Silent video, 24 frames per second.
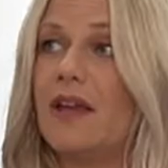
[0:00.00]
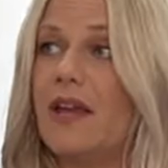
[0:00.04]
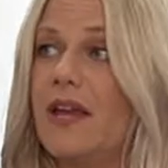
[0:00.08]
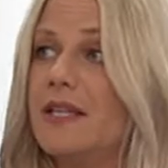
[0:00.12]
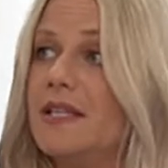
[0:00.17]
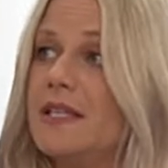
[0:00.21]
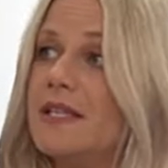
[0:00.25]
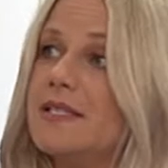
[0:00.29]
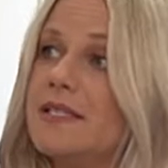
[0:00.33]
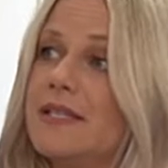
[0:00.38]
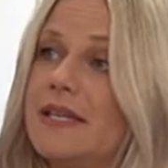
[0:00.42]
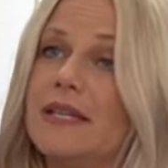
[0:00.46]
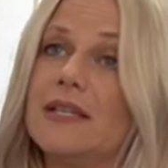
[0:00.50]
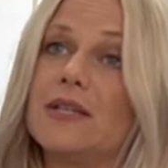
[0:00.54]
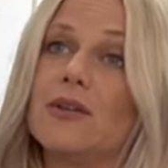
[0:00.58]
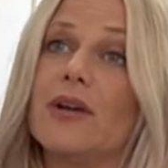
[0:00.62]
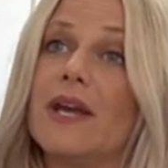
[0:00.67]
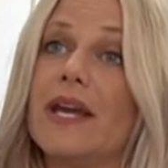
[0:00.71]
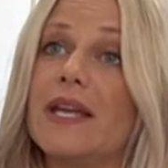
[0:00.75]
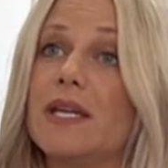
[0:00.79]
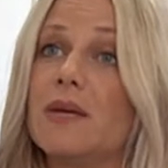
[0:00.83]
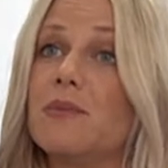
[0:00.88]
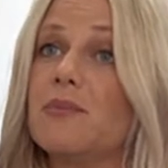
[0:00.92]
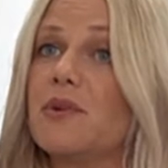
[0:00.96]
any scene or
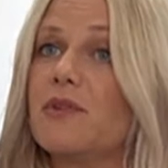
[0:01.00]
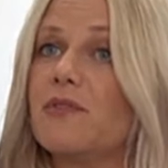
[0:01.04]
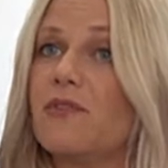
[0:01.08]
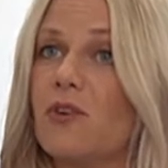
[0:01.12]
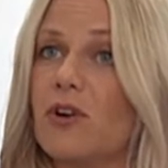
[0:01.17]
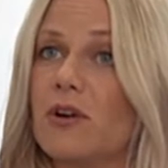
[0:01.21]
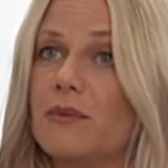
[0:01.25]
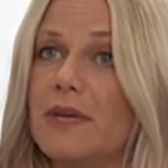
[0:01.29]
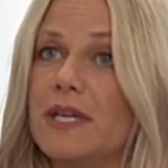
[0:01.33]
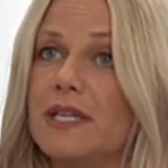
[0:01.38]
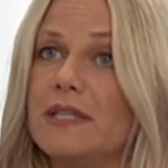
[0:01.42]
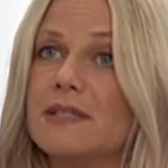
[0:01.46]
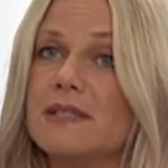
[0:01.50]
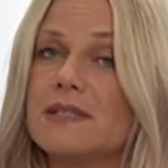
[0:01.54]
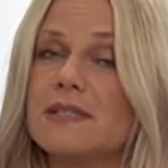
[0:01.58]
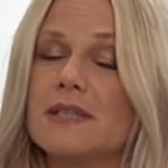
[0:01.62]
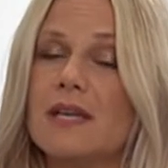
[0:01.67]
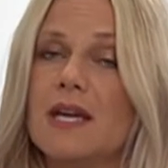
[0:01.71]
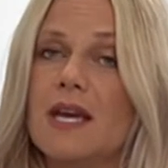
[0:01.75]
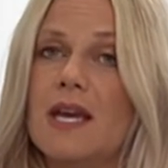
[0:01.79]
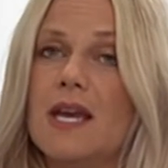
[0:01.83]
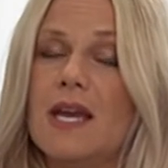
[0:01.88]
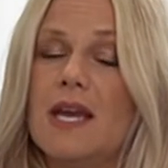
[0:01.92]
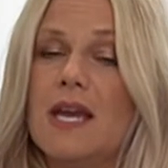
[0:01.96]
any performance.
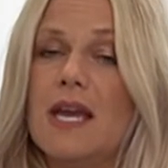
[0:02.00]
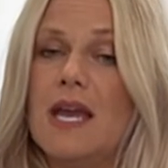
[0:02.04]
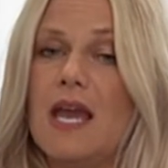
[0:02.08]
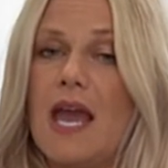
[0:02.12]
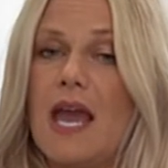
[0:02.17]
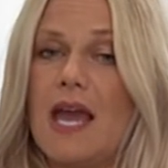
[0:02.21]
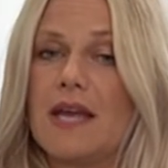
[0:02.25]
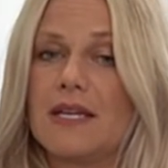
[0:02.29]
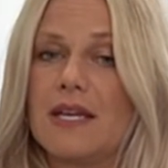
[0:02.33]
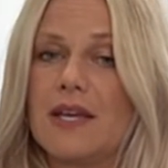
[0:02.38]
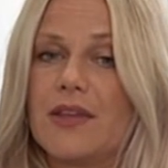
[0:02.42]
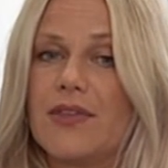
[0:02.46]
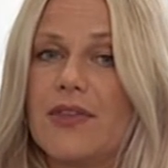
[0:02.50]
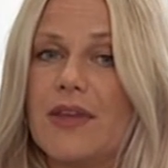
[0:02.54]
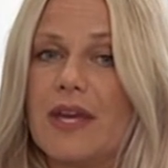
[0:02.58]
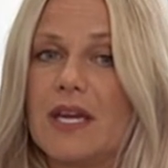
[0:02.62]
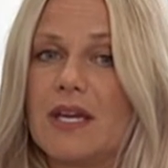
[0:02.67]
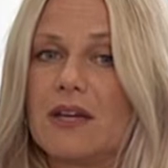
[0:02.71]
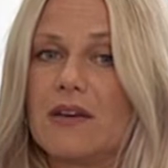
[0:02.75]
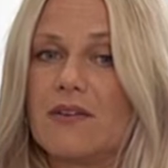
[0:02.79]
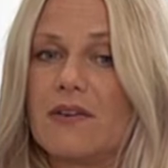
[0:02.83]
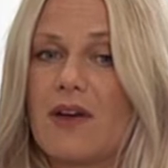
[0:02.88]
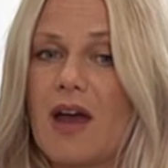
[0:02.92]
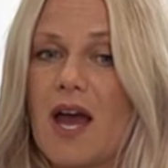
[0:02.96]
And I
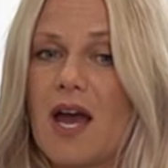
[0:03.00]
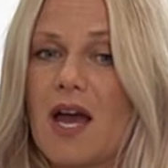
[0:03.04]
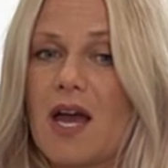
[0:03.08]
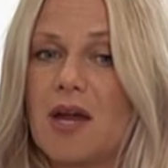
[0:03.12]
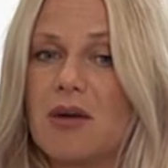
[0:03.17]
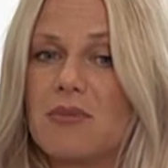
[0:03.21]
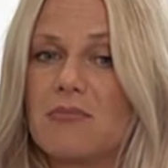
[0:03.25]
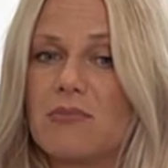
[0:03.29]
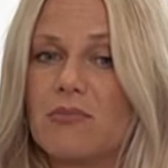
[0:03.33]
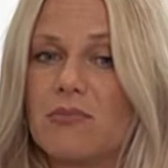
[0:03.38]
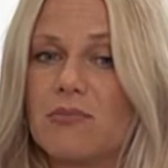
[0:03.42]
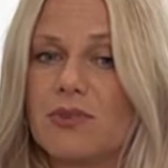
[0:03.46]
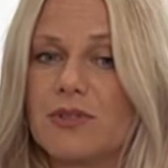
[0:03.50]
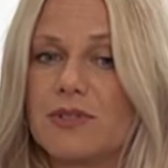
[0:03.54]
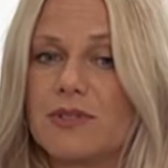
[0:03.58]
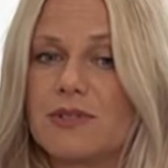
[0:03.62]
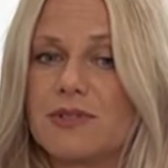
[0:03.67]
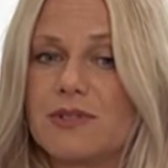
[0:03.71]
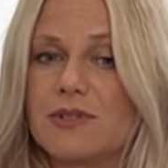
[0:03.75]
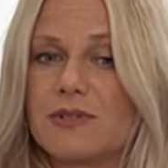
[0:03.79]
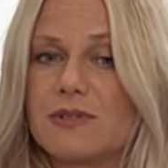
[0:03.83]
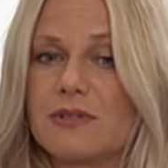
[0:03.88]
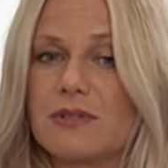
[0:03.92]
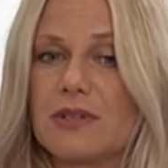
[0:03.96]
think
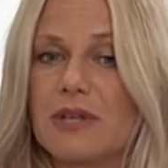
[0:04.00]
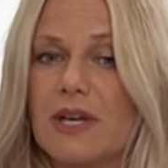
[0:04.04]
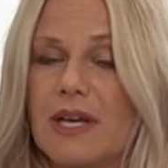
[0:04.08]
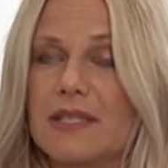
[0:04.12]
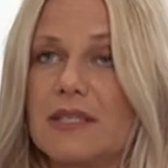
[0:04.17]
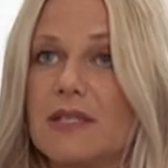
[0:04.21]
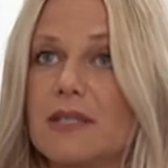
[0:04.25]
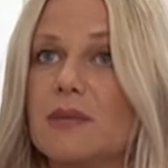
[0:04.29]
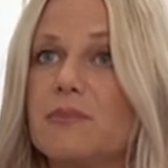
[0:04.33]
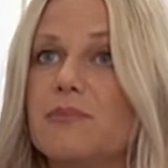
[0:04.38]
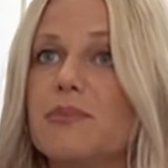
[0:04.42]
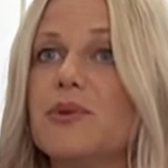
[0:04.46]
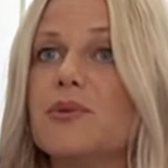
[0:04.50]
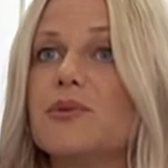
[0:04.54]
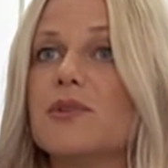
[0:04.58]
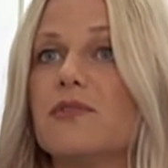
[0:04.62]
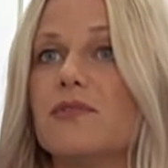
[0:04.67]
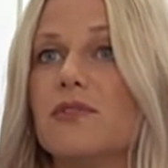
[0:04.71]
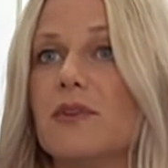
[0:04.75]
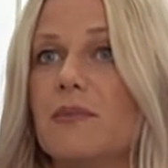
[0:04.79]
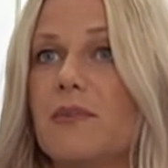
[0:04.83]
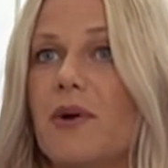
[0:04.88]
what's kind of the beautiful